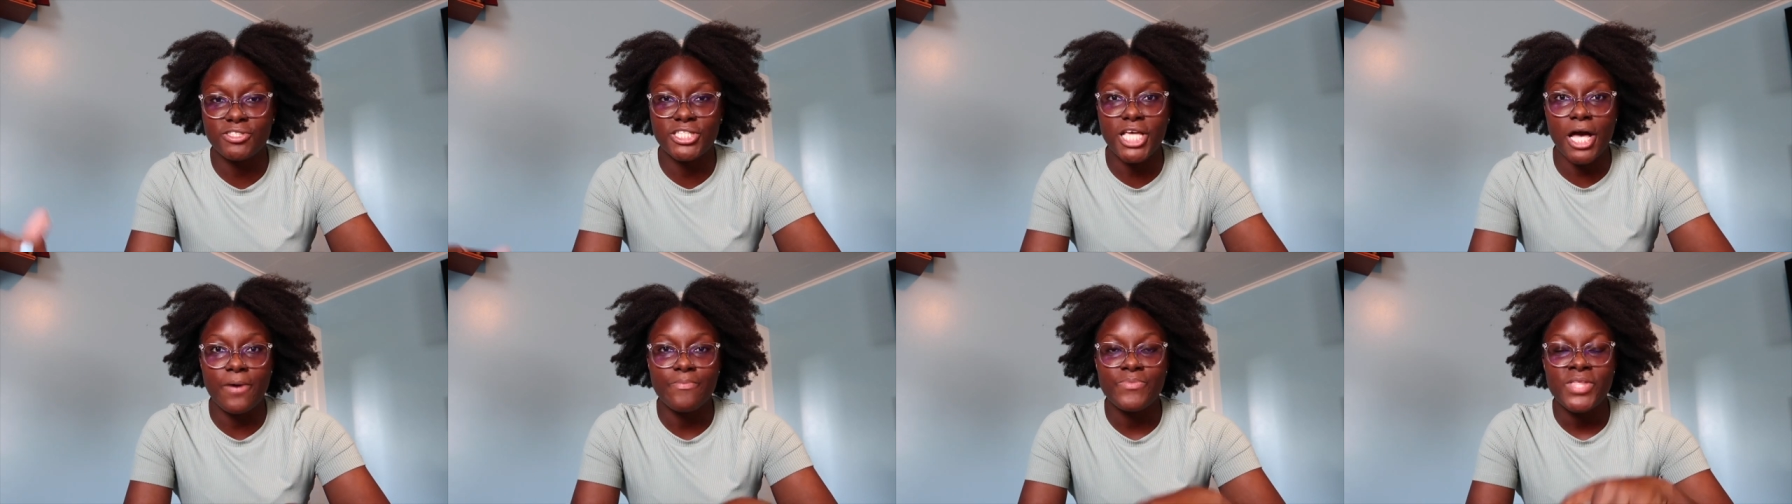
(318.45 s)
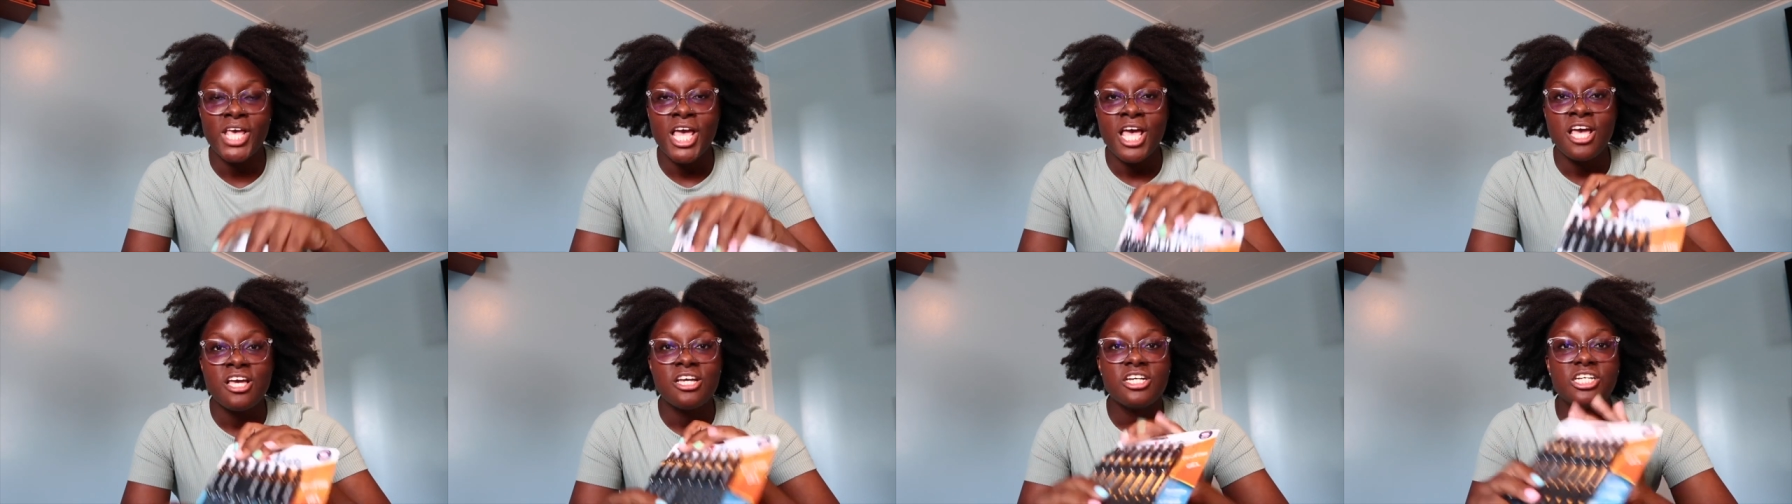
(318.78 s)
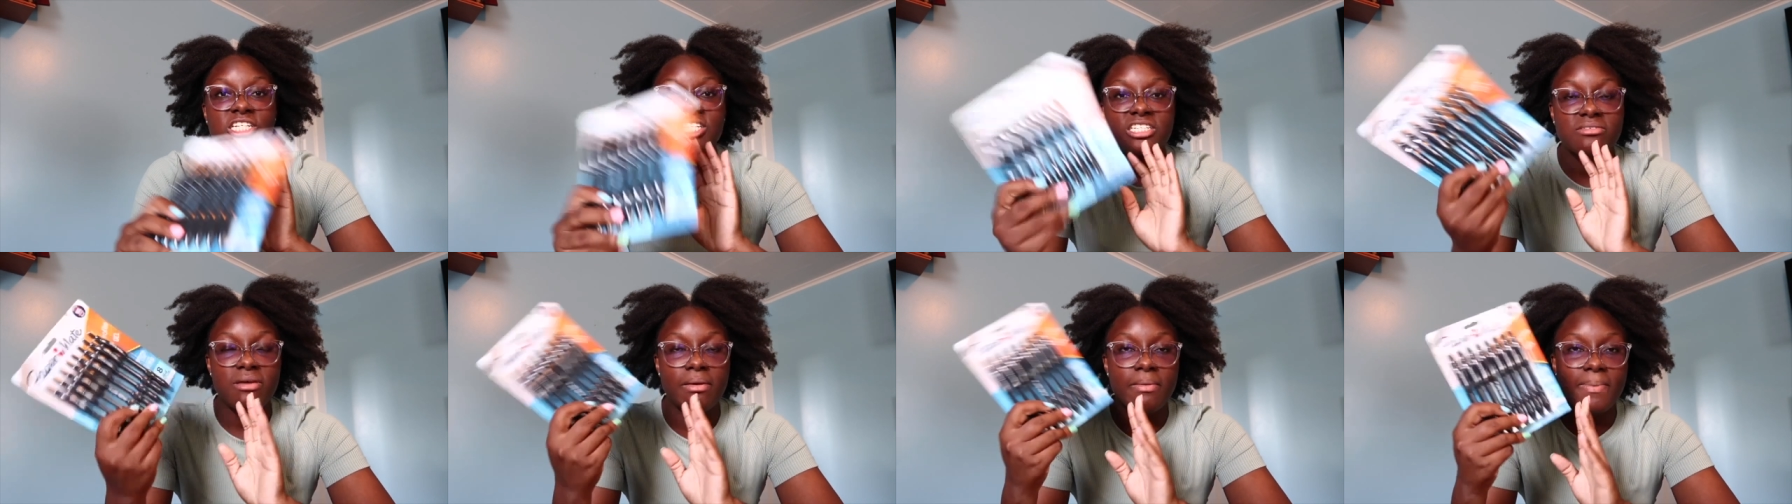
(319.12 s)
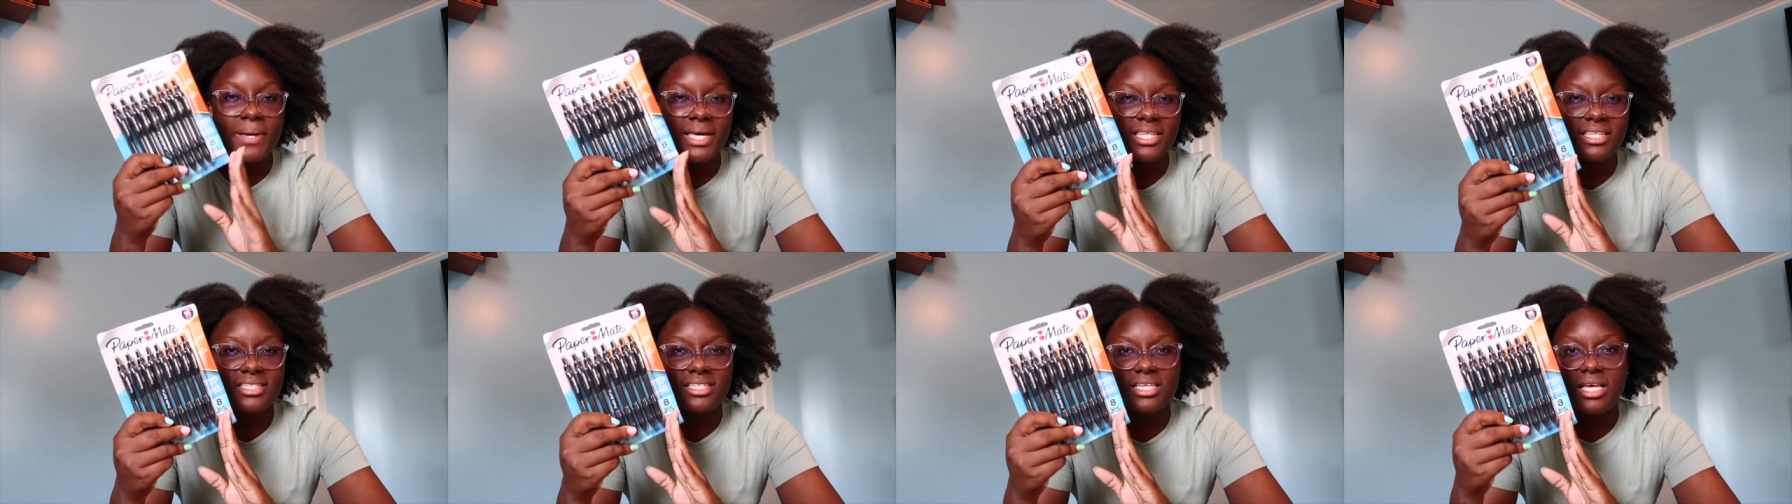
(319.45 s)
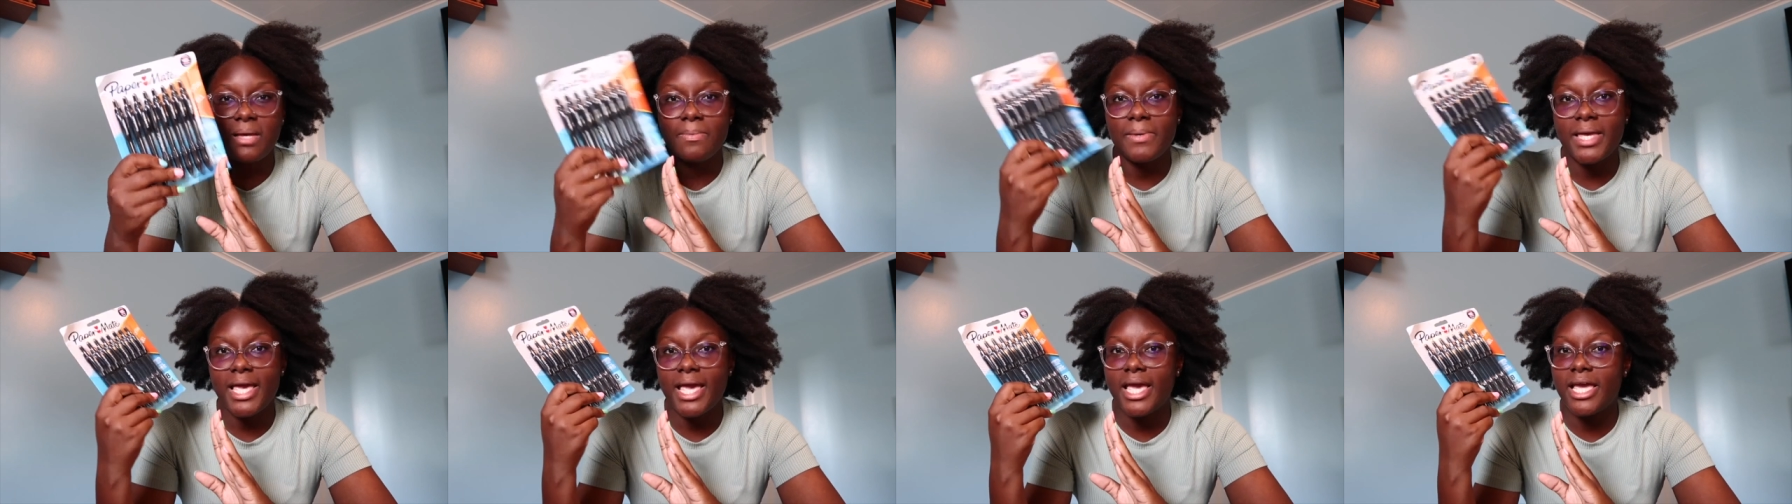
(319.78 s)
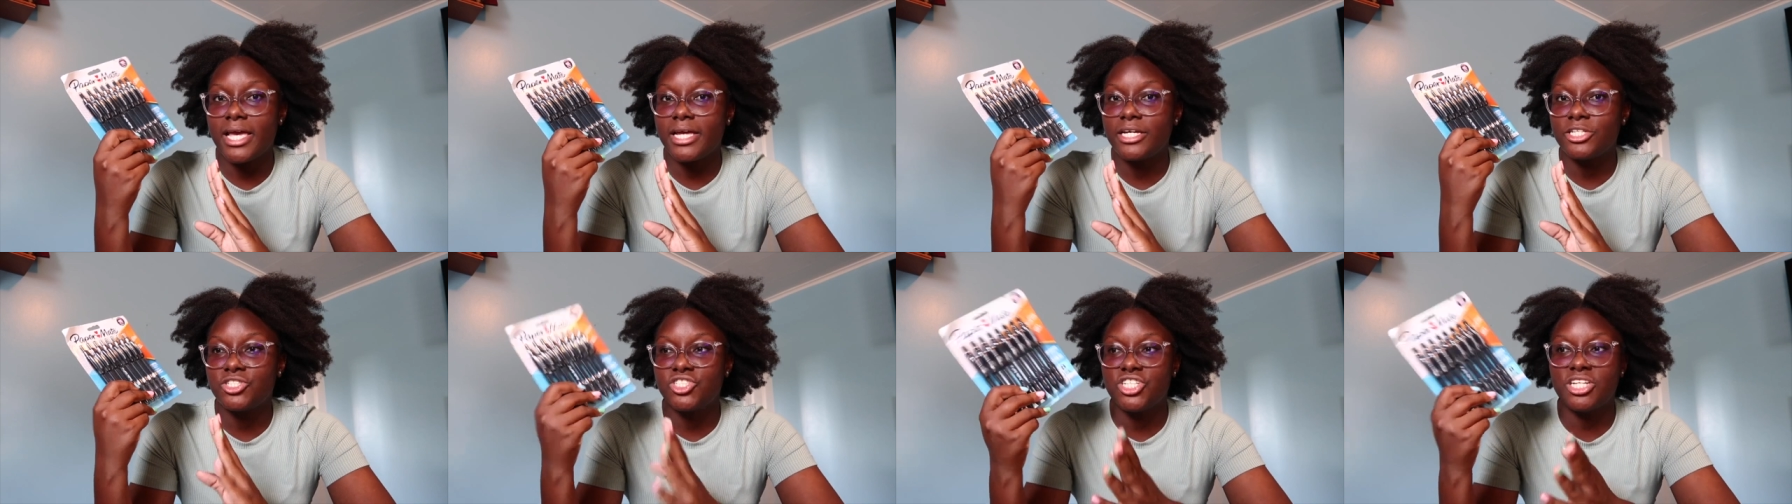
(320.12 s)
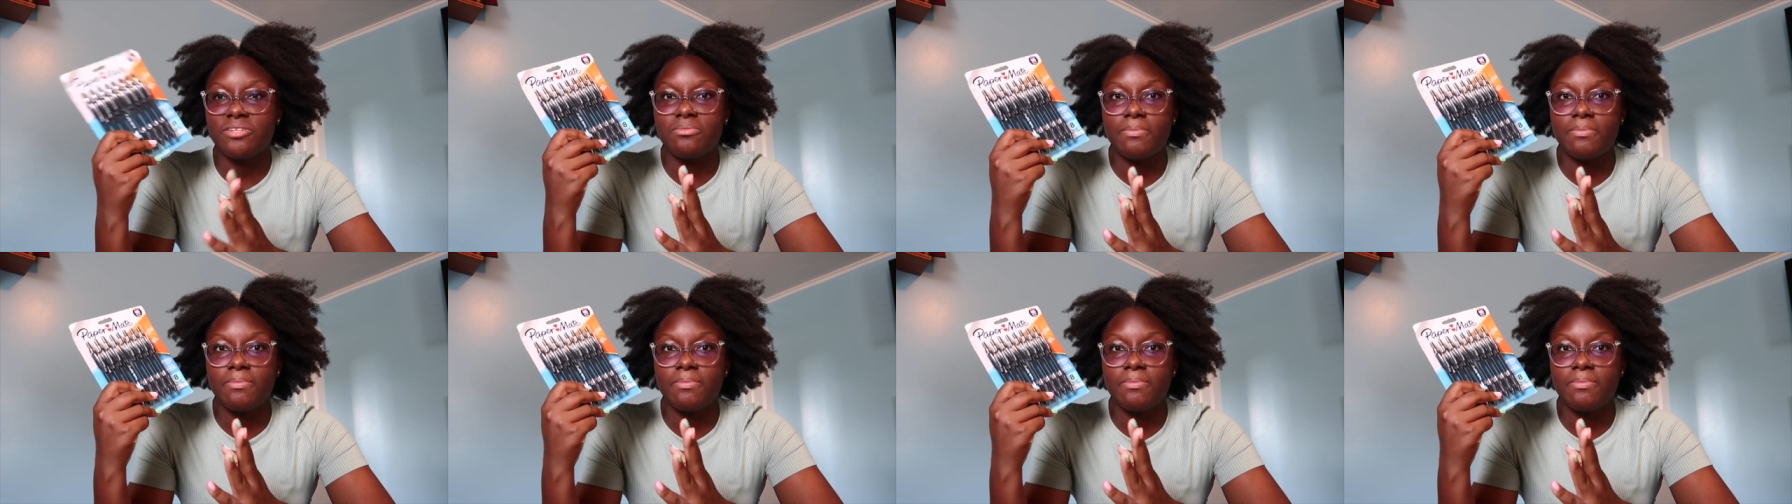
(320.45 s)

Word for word: So she picked this up and she